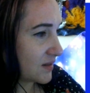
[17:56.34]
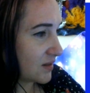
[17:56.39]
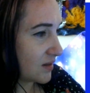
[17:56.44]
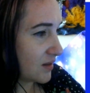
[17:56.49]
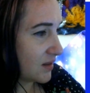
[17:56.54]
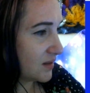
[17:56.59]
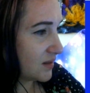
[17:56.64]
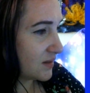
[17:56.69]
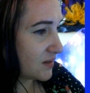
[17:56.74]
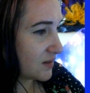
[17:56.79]

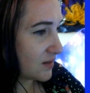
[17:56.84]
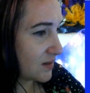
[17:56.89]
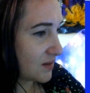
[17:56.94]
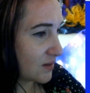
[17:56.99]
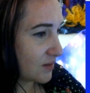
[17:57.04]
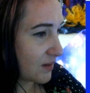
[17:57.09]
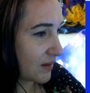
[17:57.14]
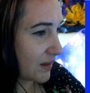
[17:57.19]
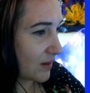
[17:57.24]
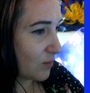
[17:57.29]
that's
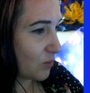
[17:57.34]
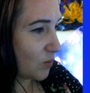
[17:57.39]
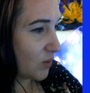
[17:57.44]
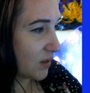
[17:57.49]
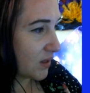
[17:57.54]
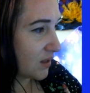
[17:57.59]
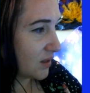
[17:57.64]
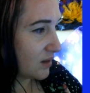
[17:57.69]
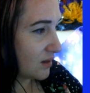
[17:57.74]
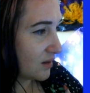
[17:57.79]
nice. So I get
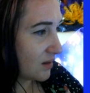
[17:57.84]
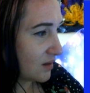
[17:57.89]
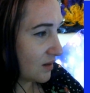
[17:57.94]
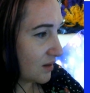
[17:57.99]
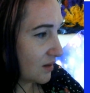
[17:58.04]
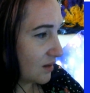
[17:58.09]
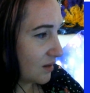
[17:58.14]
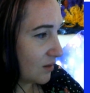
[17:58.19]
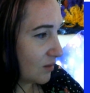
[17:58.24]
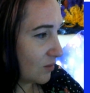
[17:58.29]
one
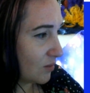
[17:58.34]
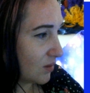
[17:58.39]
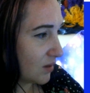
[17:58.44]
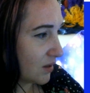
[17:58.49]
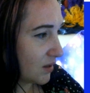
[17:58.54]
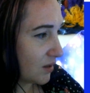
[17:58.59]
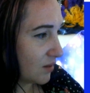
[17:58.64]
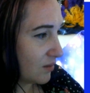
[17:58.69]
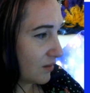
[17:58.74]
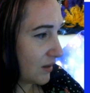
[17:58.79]

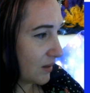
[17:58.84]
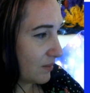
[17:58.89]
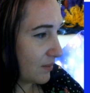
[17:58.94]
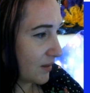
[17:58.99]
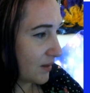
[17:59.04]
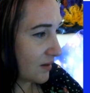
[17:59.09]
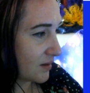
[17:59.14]
lonely